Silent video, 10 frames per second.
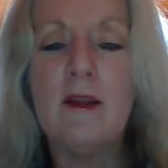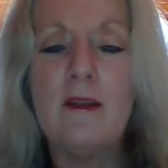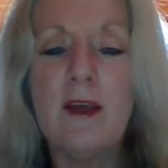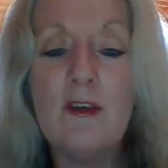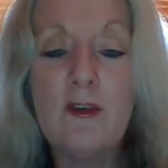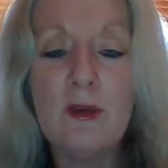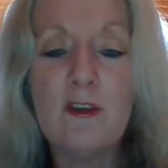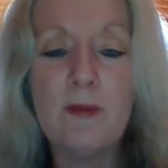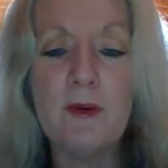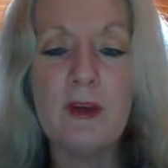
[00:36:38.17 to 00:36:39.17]
They do
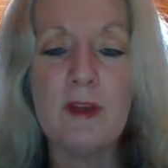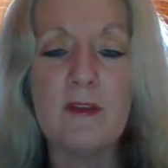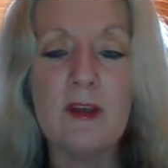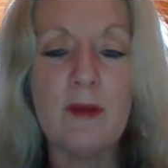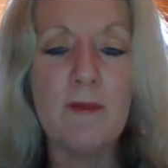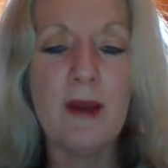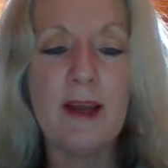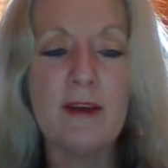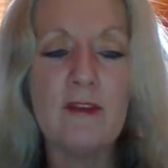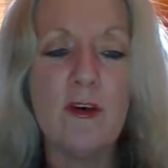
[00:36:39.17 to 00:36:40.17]
experience
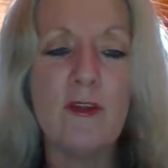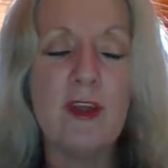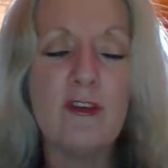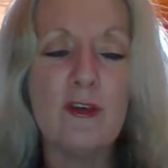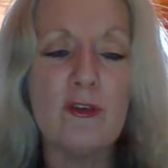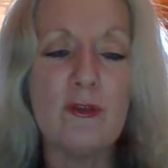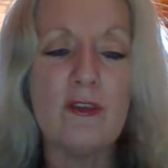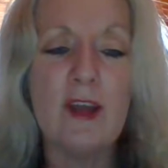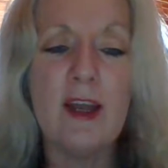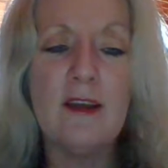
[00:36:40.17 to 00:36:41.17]
impacts on their social
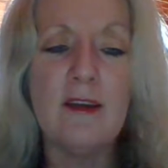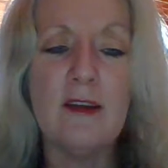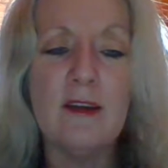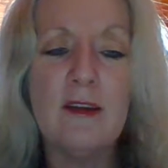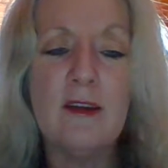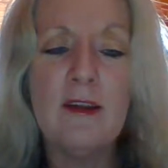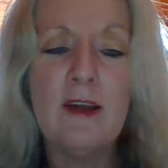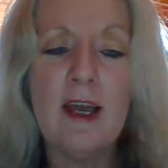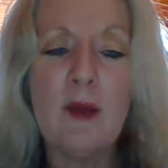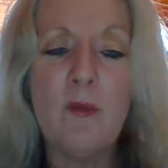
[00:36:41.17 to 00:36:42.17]
standing
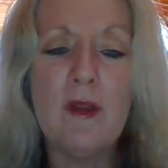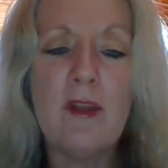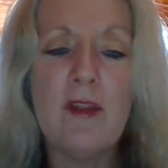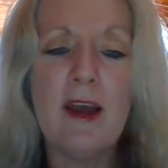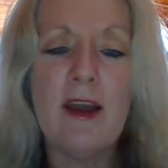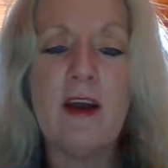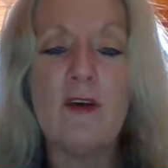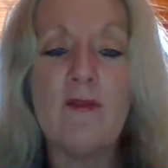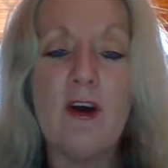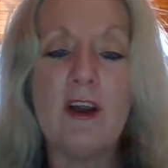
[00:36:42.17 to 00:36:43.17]
and whether they are
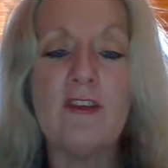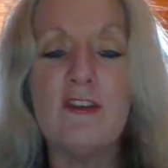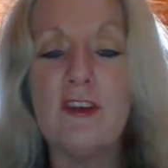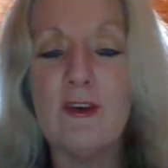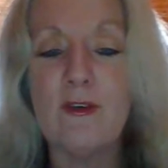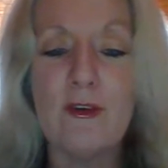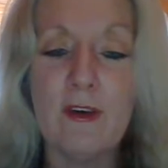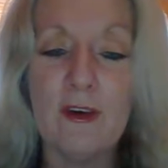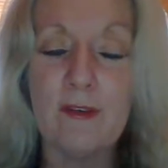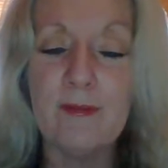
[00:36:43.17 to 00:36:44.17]
invited to dinner or
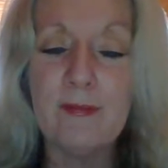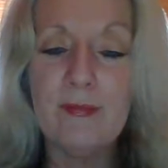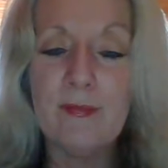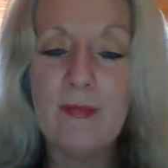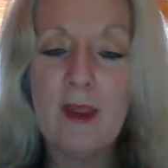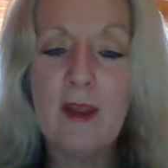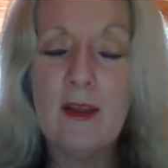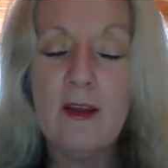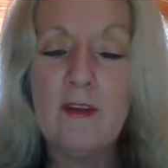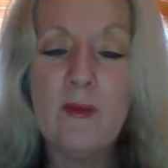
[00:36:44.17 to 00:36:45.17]
not.
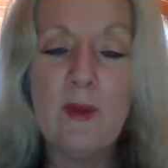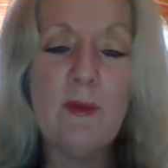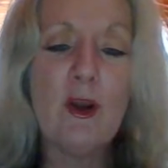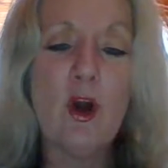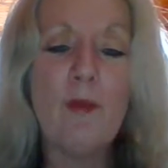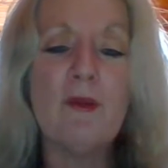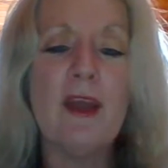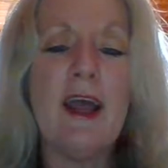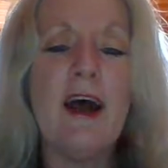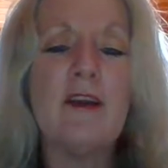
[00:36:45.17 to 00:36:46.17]
So anyone
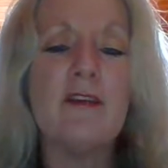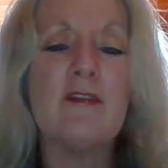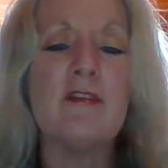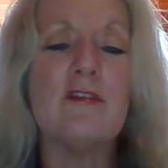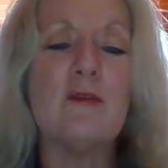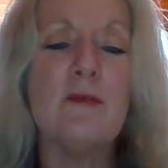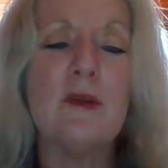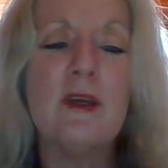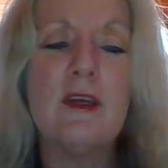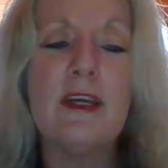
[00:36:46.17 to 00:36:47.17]
opting out of the system
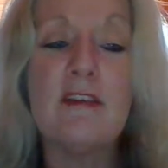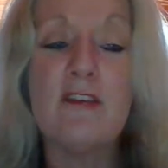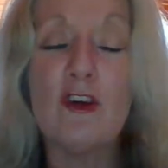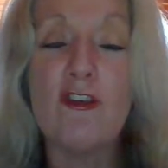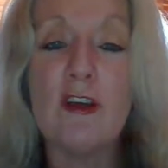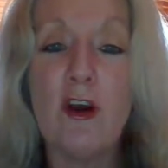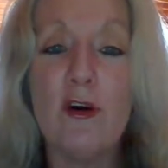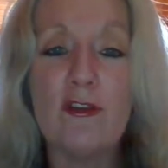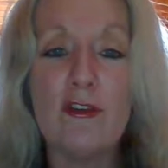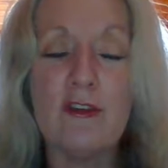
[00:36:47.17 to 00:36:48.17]
is socially
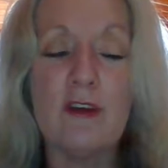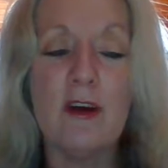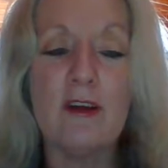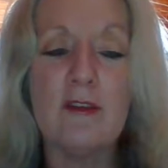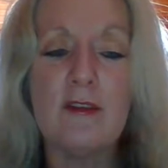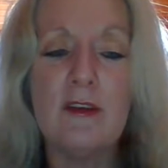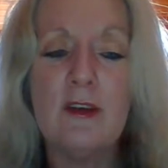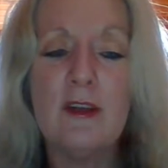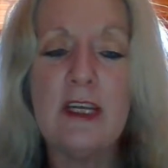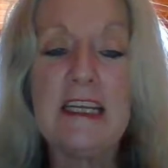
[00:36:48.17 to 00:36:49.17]
ostracised
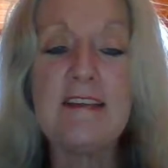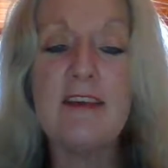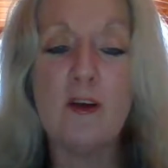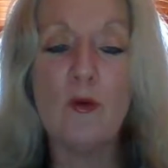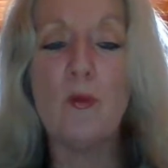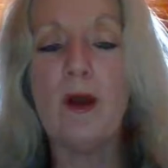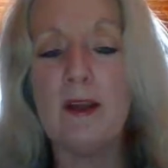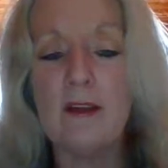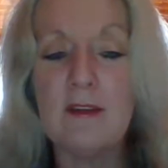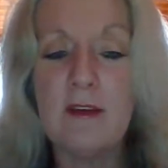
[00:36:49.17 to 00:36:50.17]
in subtle
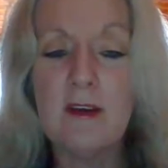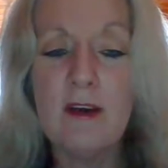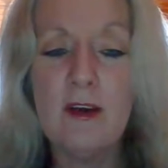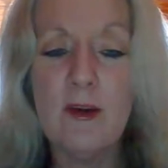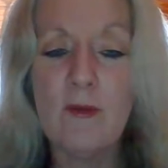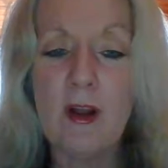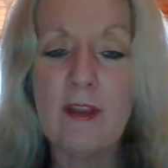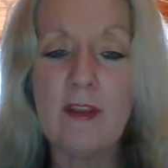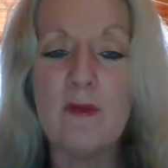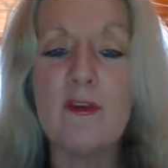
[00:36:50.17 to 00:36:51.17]
ways
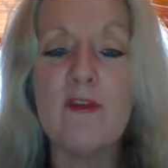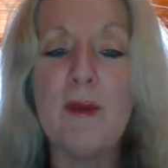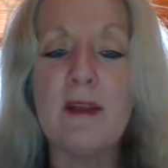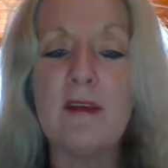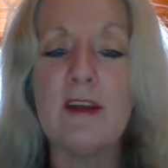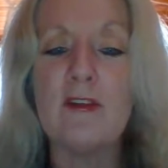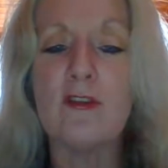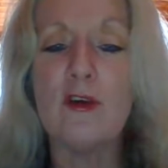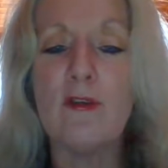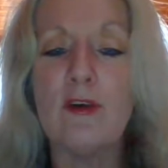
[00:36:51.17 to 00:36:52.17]
rather than respected as a
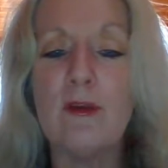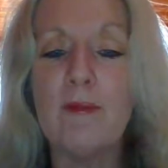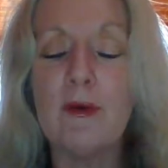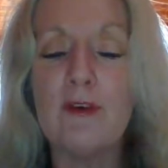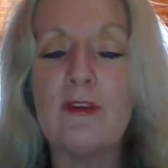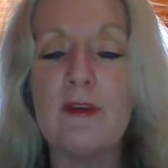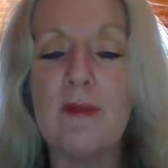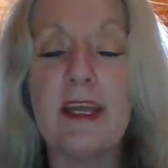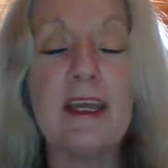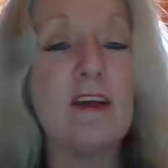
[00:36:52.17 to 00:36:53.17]
sovereign person
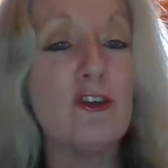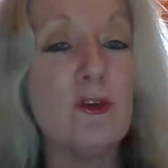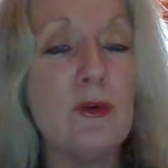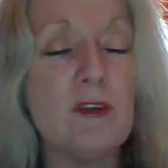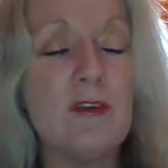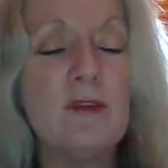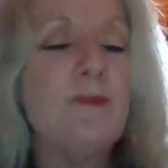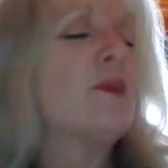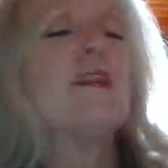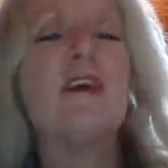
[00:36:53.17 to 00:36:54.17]
making a choice.
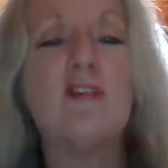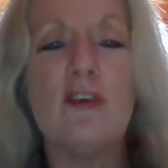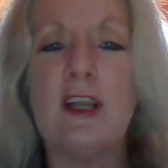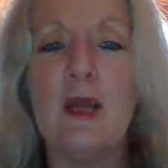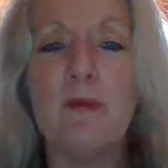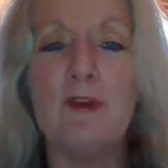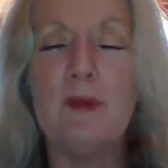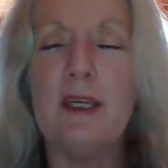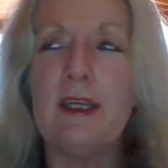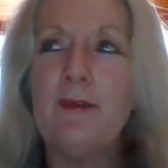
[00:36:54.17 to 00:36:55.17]
That certainly happened to
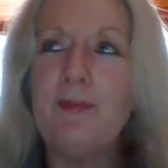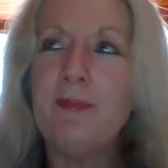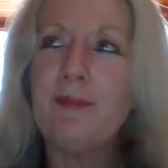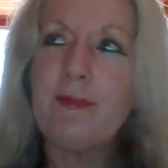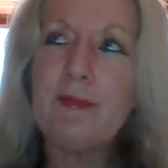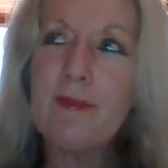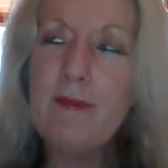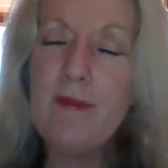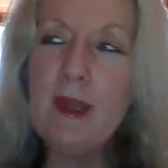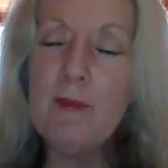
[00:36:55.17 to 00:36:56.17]
me.
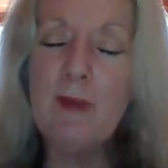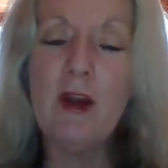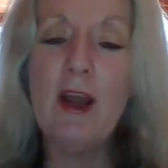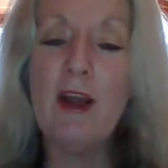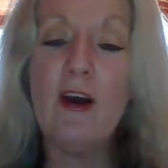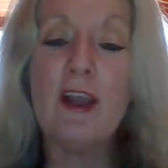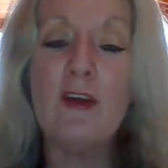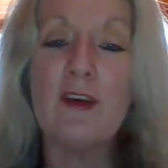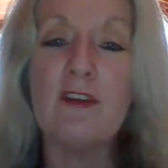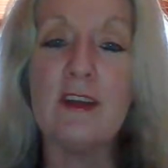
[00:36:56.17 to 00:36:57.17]
But I, I can
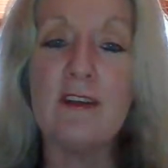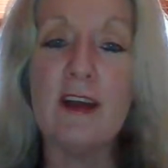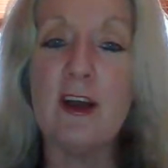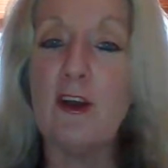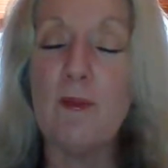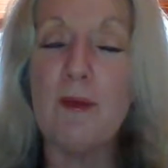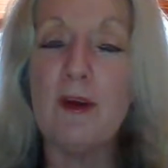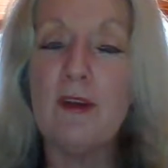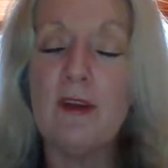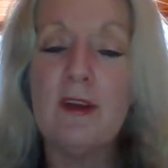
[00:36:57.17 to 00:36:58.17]
honestly say I don't
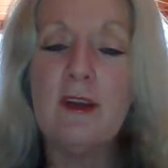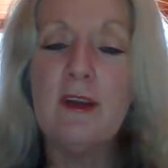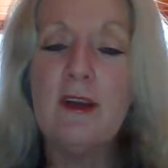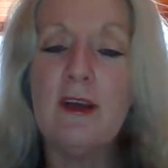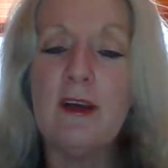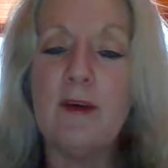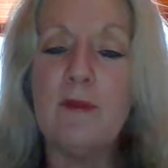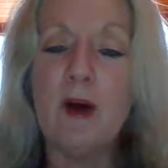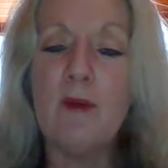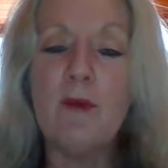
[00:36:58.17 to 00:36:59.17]
mind.
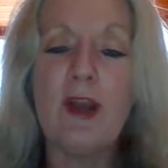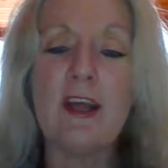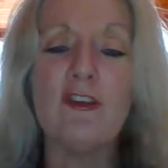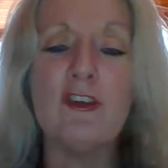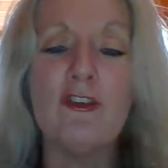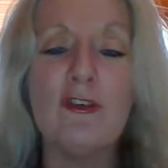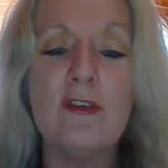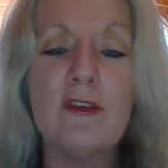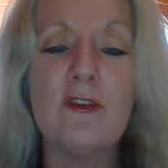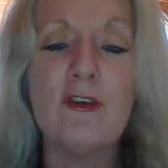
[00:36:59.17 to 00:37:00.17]
Um, I'm not actually
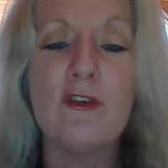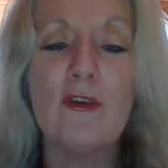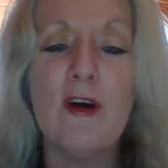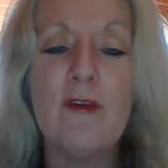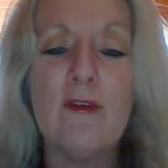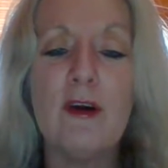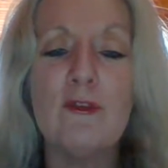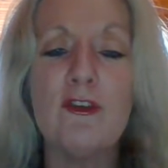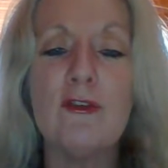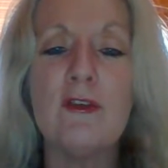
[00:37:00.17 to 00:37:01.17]
choosing the social life, I'm
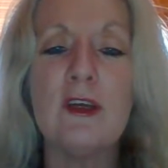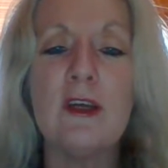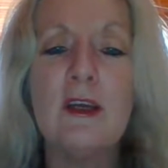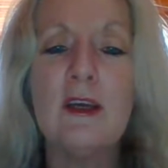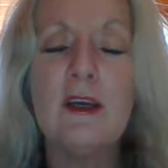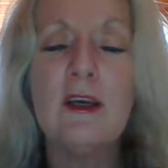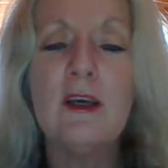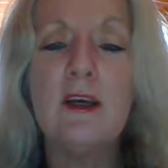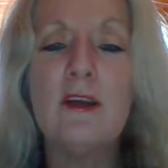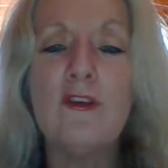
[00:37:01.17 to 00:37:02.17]
choosing
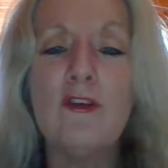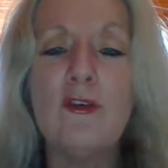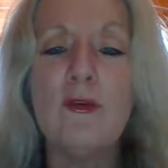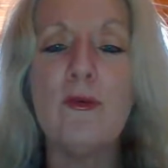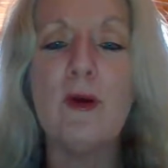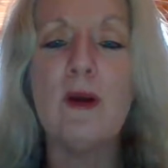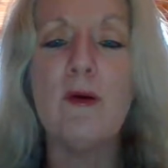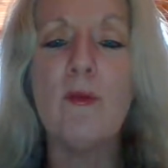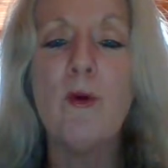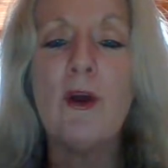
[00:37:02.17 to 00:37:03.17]
to
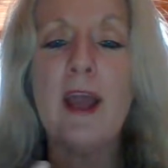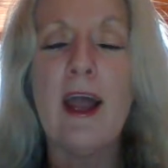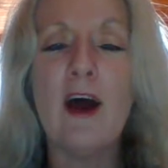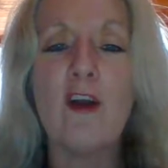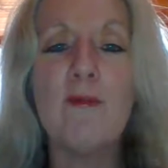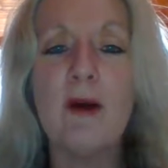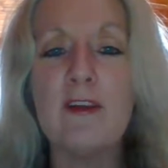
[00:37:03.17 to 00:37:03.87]
work out of my